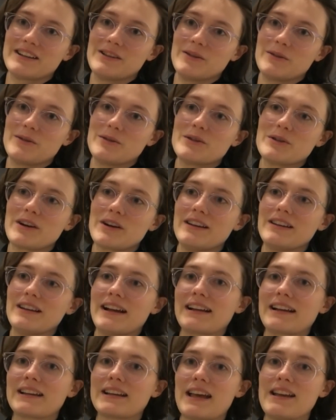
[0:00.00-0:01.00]
Like you
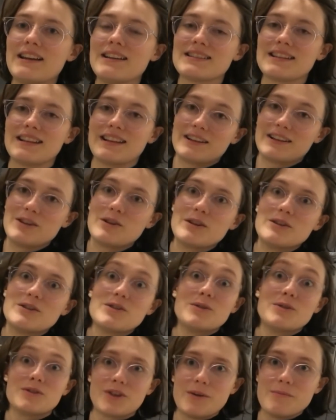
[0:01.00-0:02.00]
could, like Kenneth said, like you
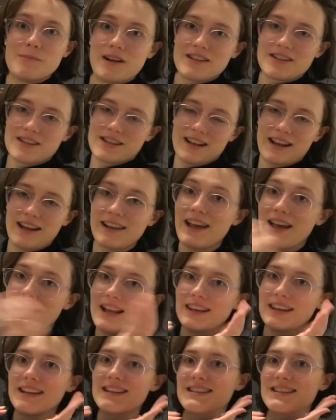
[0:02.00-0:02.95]
could do so much to like,